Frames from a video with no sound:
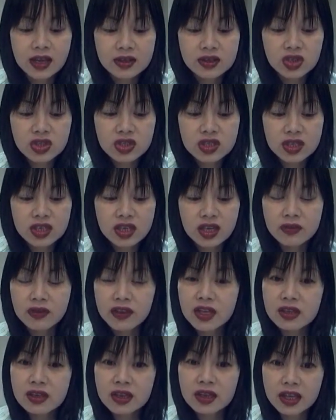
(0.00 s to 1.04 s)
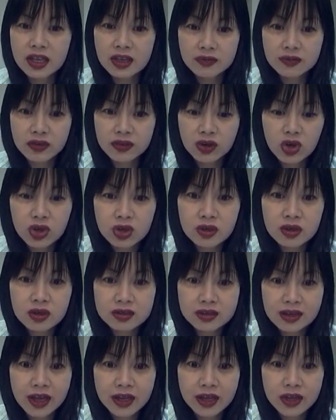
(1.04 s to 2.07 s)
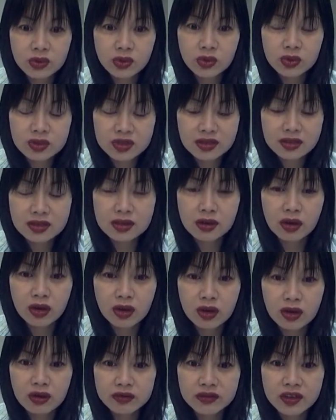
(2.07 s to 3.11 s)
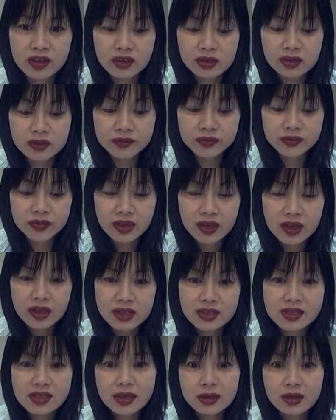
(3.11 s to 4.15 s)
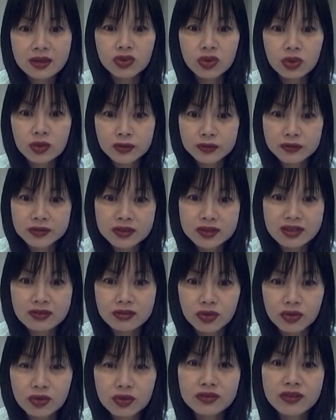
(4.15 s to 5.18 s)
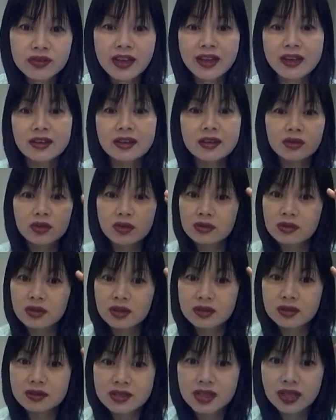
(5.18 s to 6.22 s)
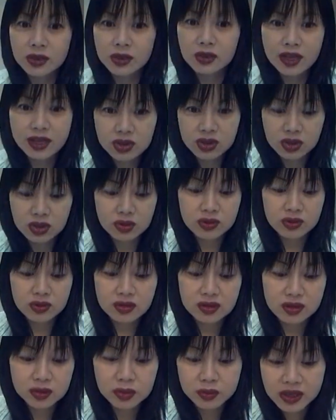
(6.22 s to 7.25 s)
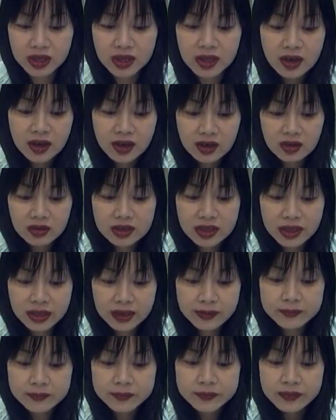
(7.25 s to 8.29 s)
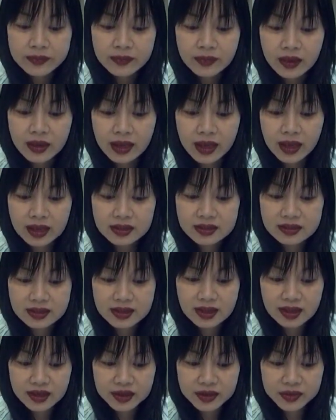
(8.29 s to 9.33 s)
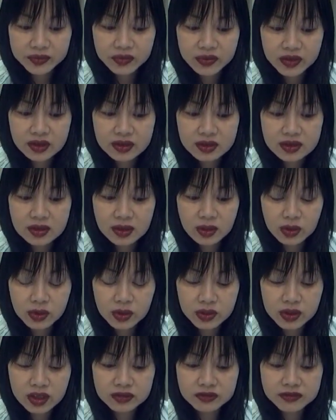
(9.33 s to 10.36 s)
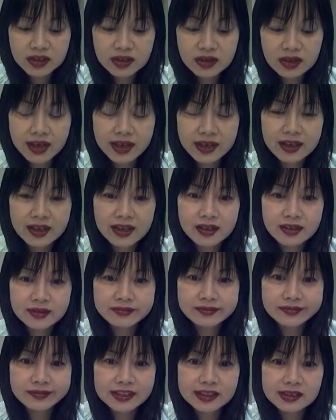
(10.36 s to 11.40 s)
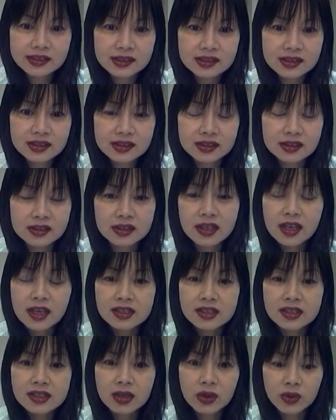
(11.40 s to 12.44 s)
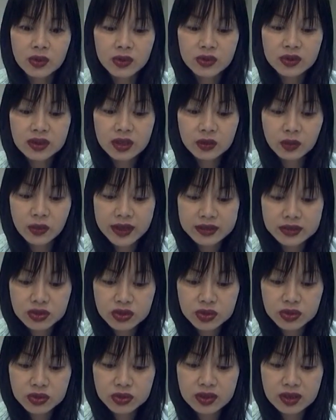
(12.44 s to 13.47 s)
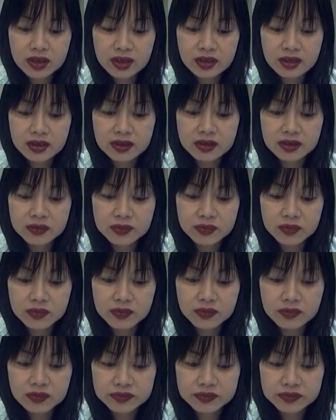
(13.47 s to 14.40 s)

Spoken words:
just give her a diagnosis of I think a nervous nerve, like psychological a little bit. Okay, and so he feel like so he went to the